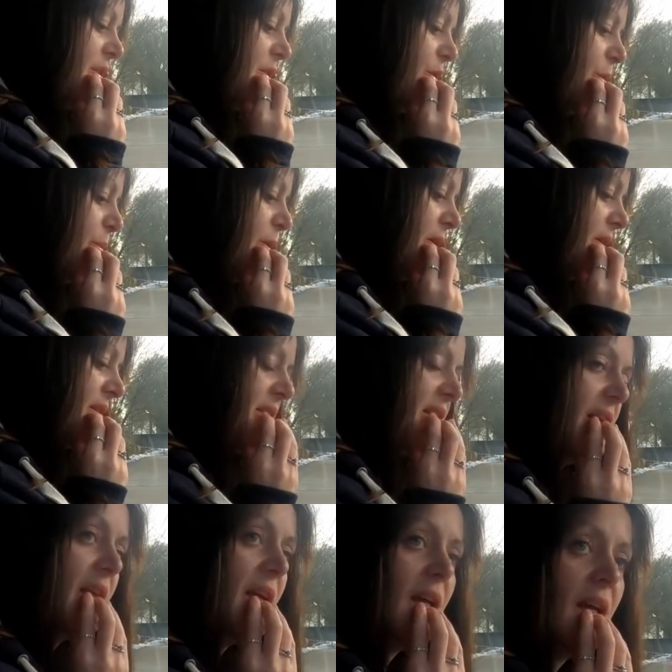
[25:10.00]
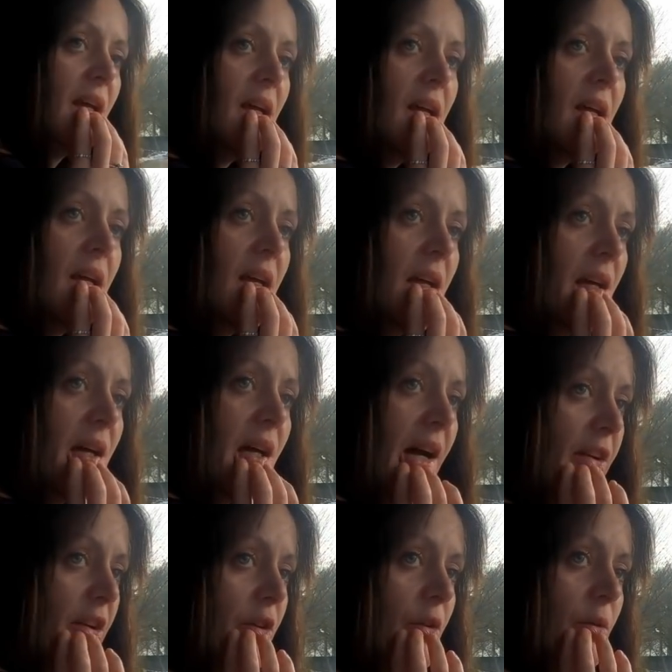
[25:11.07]
is a new policy
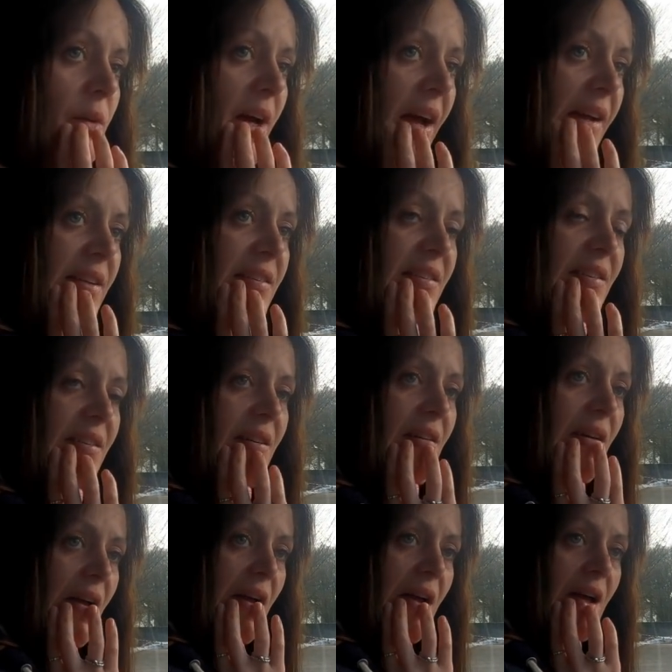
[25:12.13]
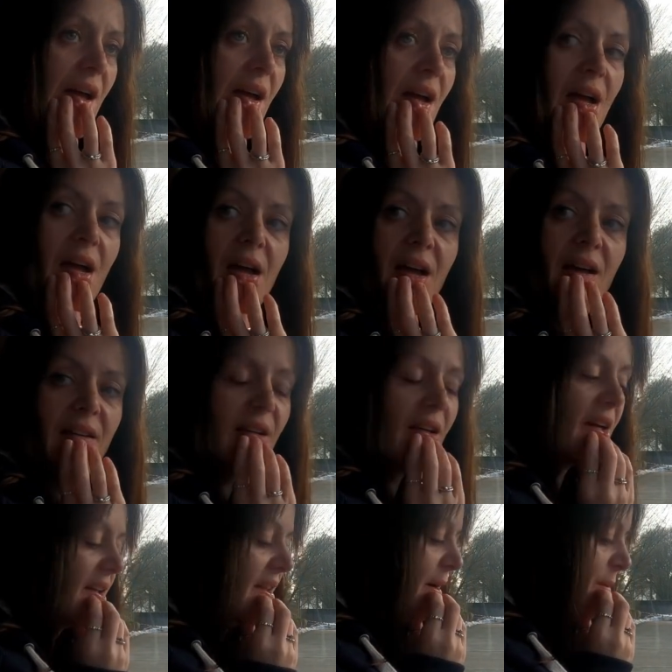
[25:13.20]
and a new cake. Okay. Yeah,